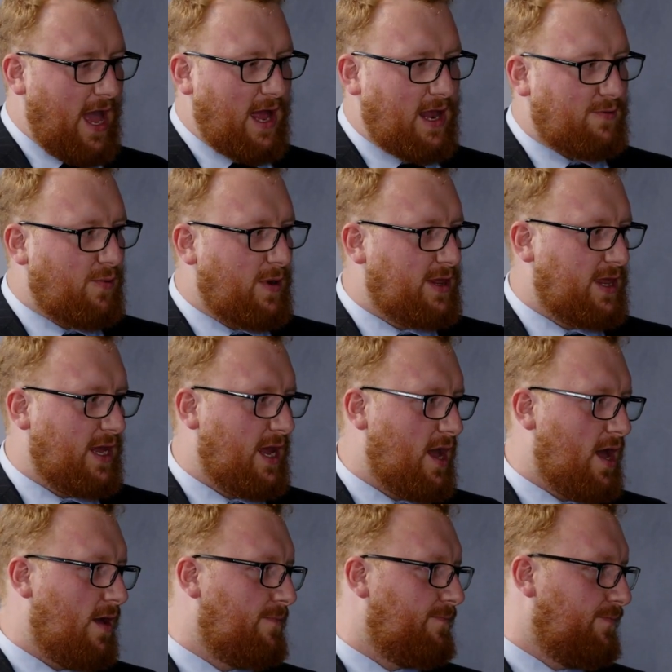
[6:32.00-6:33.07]
and with the
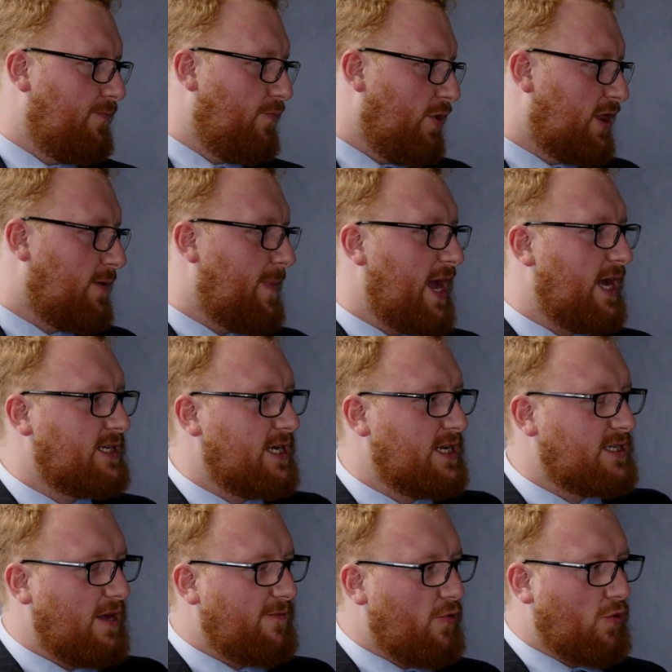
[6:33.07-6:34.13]
um, with the
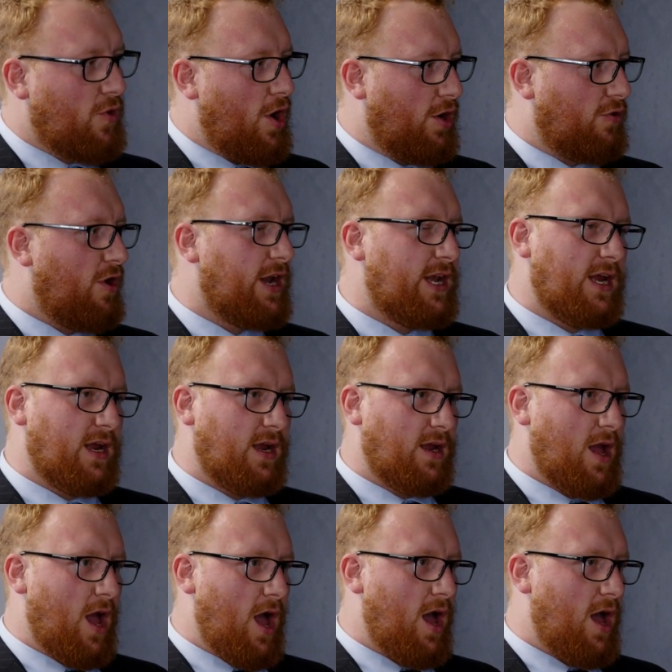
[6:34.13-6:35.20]
bases, they've all got a
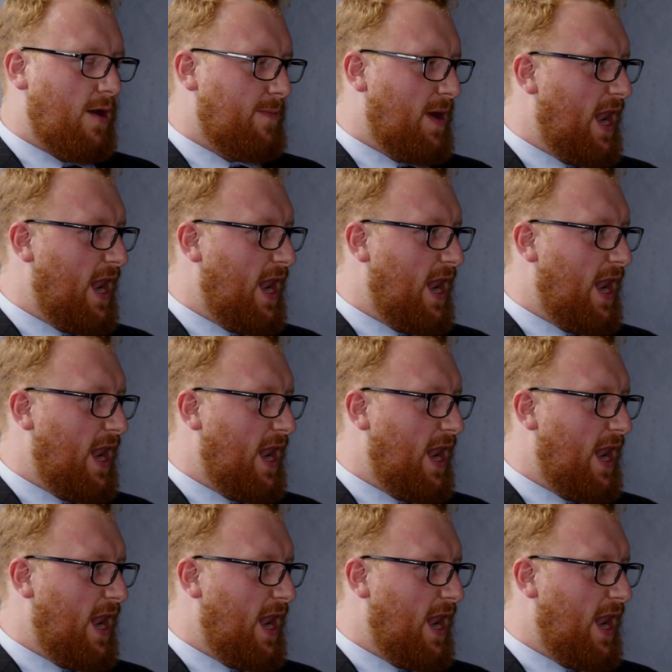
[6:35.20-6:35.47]
grinding um,